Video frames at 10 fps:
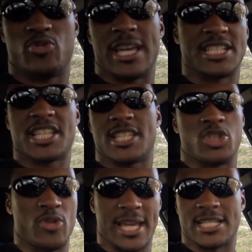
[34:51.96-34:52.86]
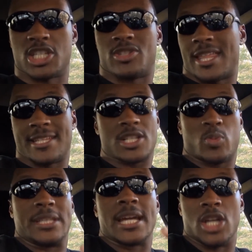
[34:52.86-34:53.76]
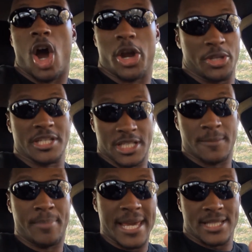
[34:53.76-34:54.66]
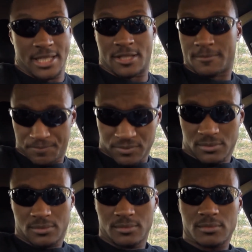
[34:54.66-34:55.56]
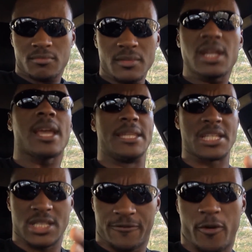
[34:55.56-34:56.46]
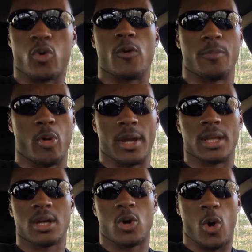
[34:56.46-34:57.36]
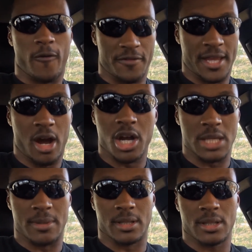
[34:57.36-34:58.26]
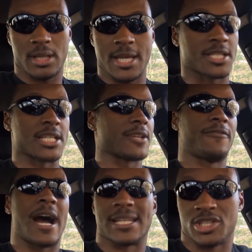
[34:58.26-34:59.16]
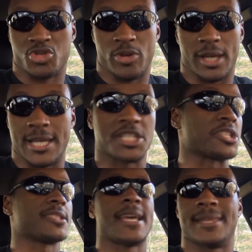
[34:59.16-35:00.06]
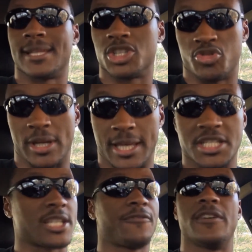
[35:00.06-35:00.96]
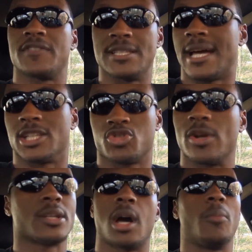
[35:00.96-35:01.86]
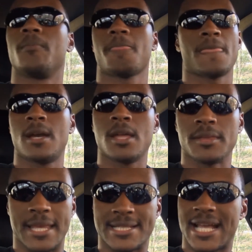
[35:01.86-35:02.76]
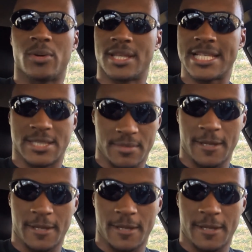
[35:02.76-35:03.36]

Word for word: a drink? It's just a drink. It's just, and this is what they're going to argue. This is the basis And this is the focal point off of their argument. It's just a five dollar drink. It's just a ten dollar drink. It's just a fifteen dollar drink. No, that's not what it is to